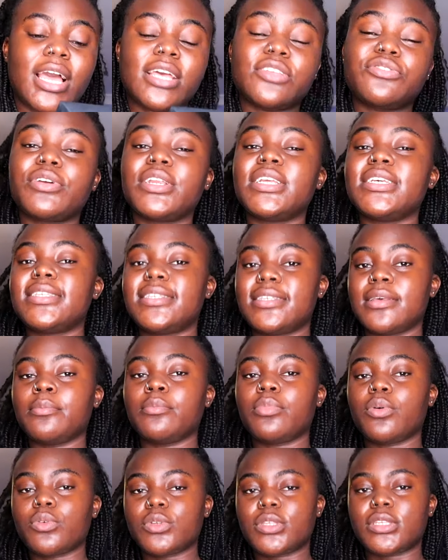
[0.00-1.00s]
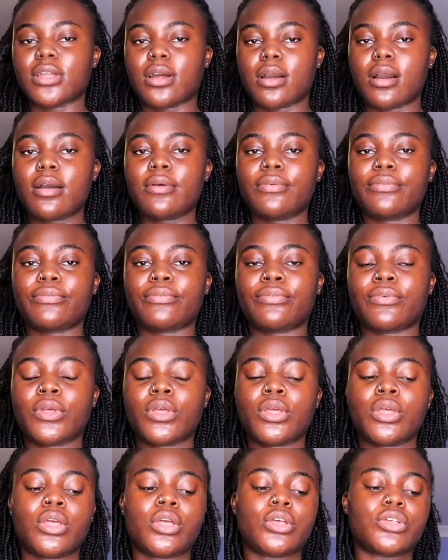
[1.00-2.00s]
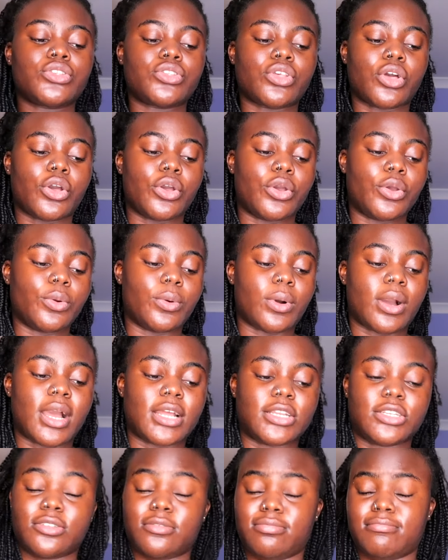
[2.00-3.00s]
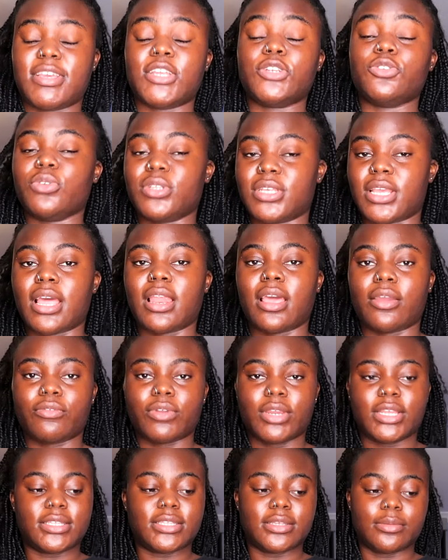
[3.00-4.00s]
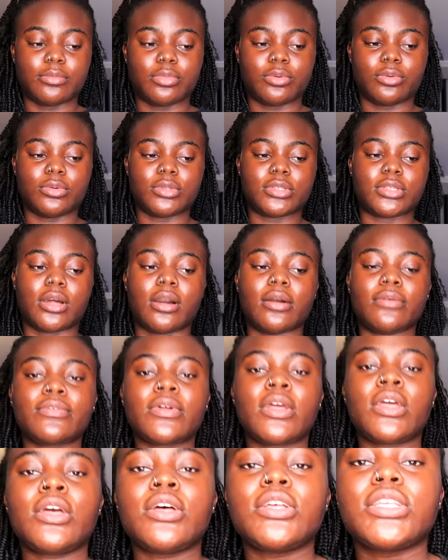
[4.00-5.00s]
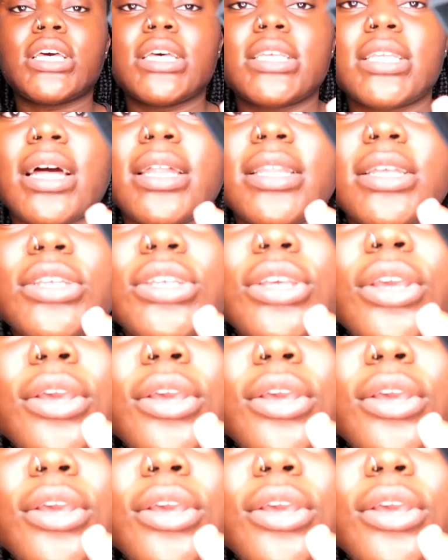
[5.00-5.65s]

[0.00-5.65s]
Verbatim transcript: likes really simple stuff, so I just made sure to get like really simple stuff. So it's like this